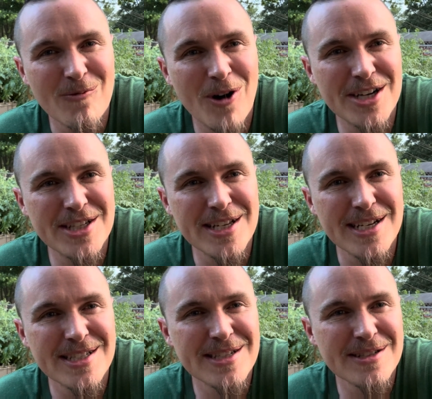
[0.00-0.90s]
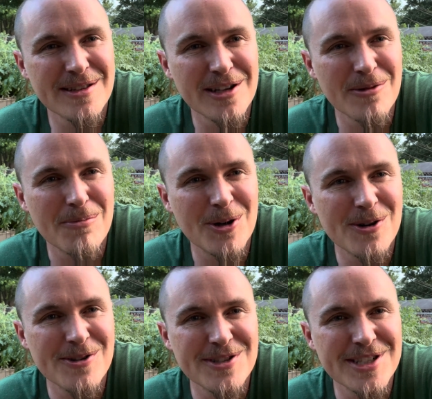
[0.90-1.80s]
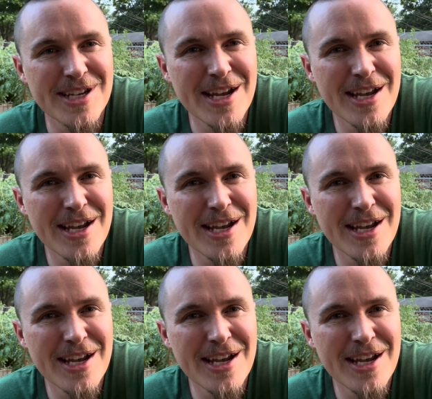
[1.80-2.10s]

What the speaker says: watch these little birds